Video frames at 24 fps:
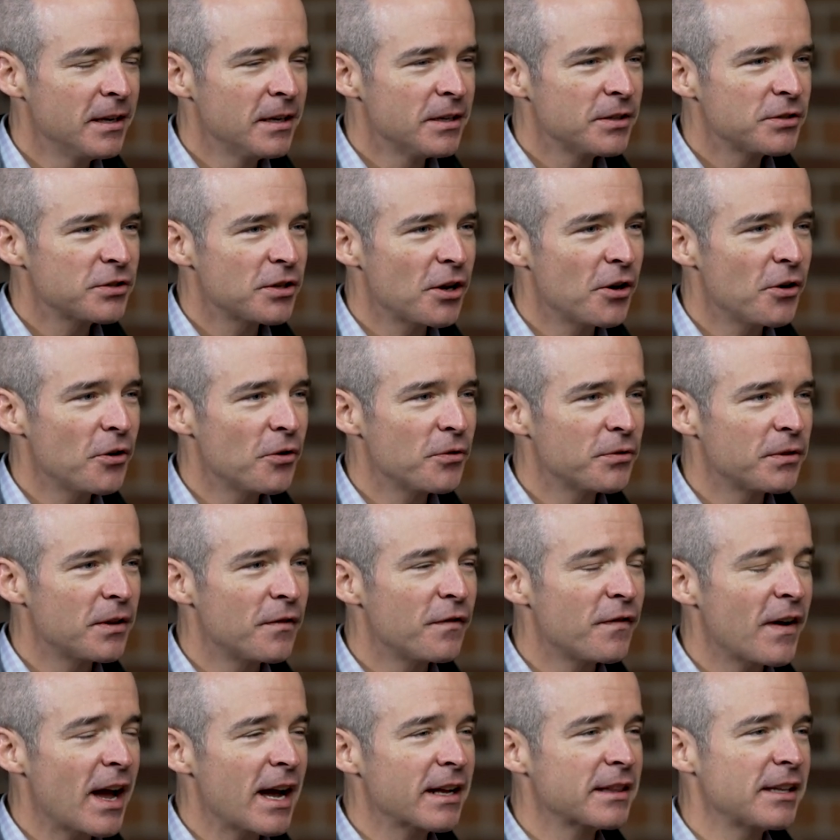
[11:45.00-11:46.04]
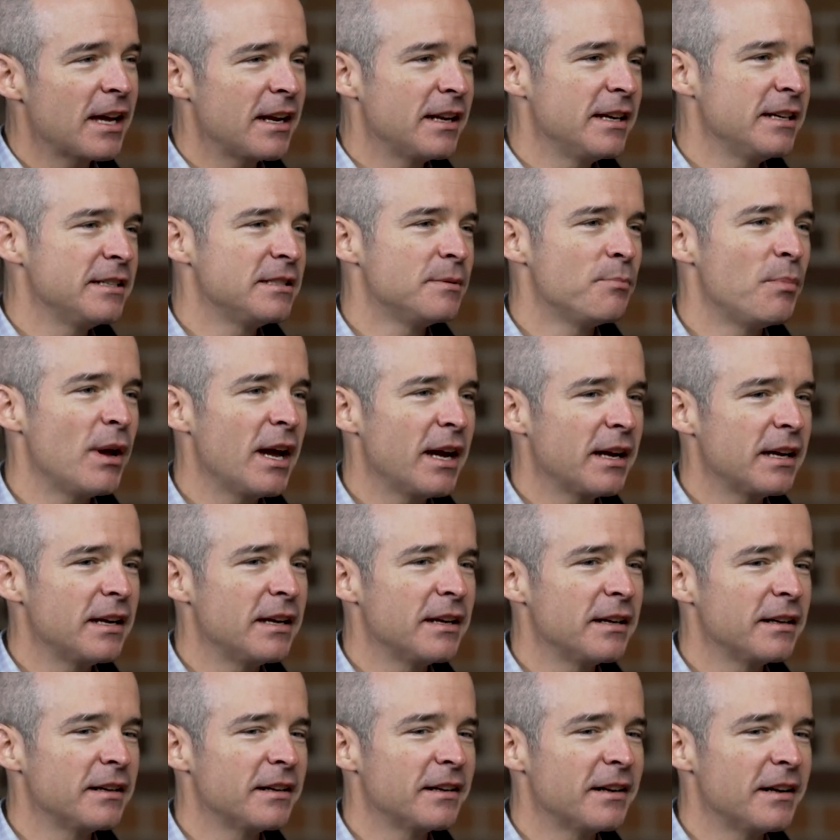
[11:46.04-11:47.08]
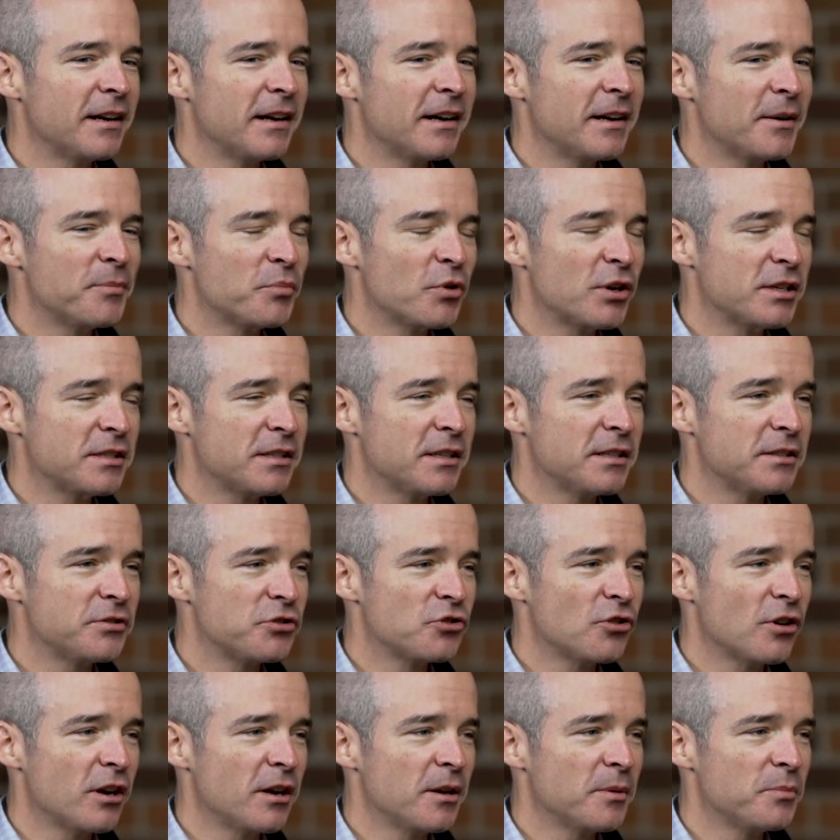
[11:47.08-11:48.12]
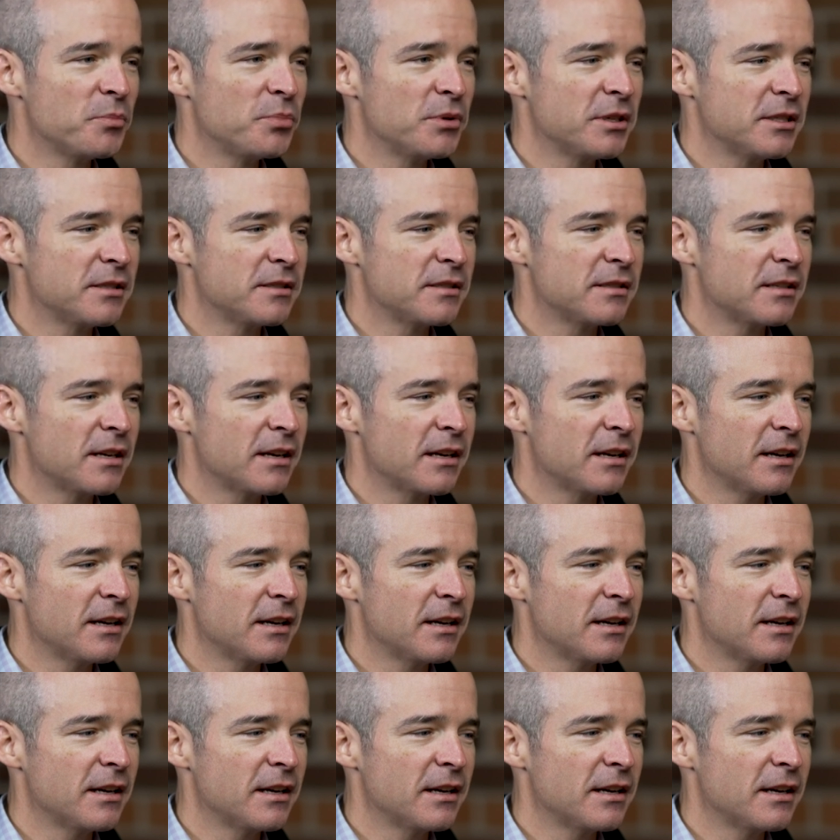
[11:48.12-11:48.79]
So the fact that he's begging President Trump is,